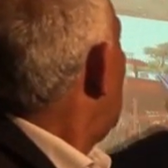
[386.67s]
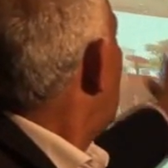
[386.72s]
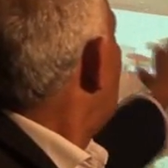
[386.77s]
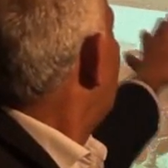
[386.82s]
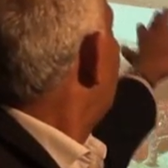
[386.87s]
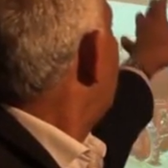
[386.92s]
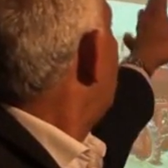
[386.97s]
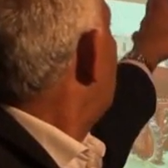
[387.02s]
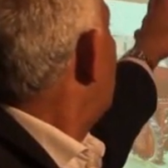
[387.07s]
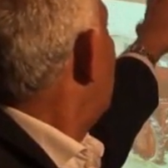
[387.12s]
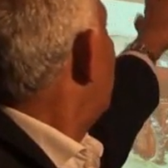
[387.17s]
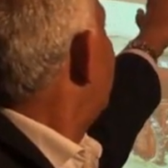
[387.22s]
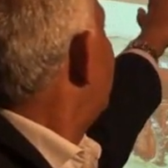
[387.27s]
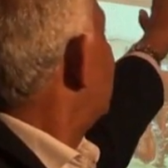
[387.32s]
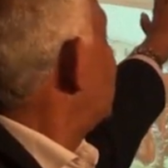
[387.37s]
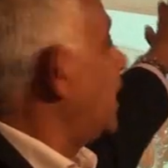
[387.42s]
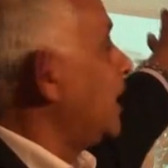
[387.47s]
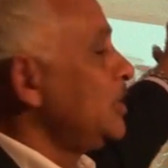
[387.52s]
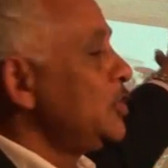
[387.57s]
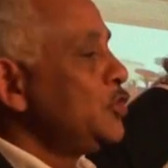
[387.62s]
of
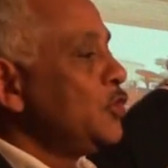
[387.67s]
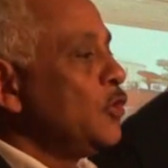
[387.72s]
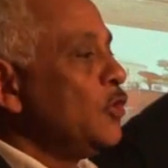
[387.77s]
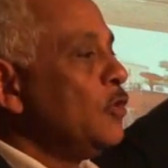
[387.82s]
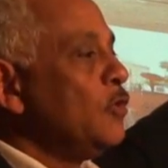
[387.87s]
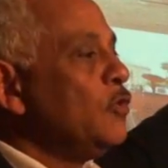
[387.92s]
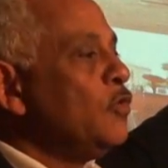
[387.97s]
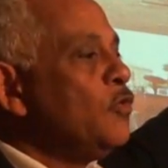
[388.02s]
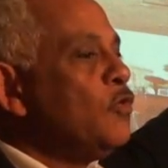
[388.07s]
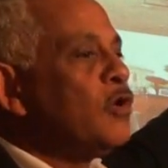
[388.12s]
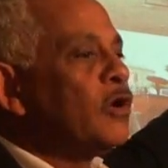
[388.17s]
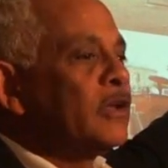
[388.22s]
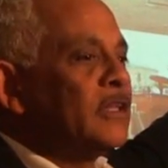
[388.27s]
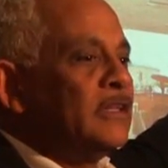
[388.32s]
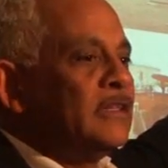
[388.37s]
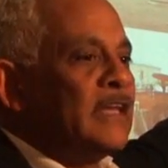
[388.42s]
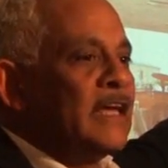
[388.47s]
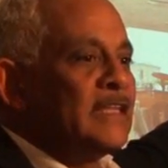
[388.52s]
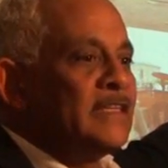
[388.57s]
whoever NGO who worked in